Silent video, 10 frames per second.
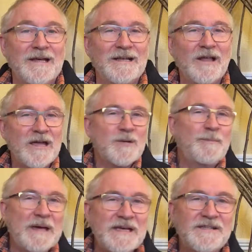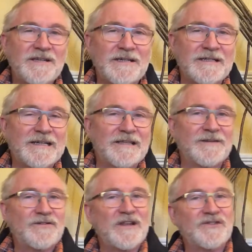Like Peter at the
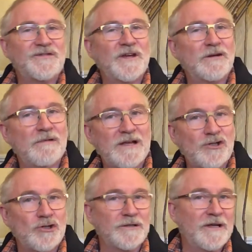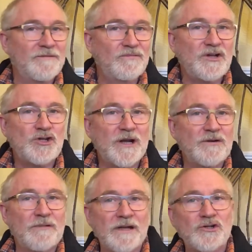Transfiguration, every
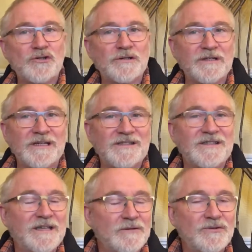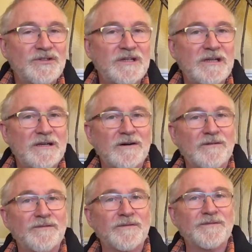generation is guilty
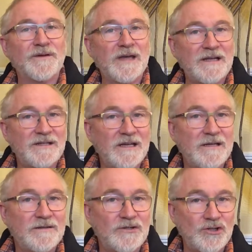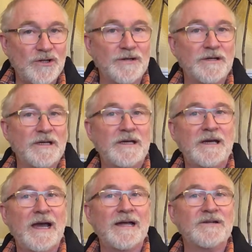of forgetting the
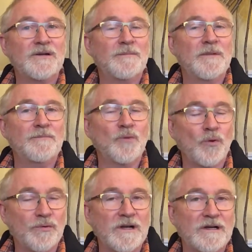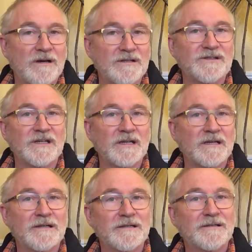journey and memorialising
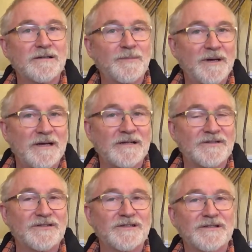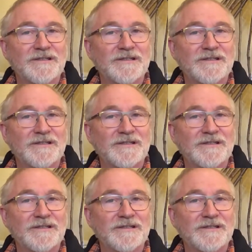the past.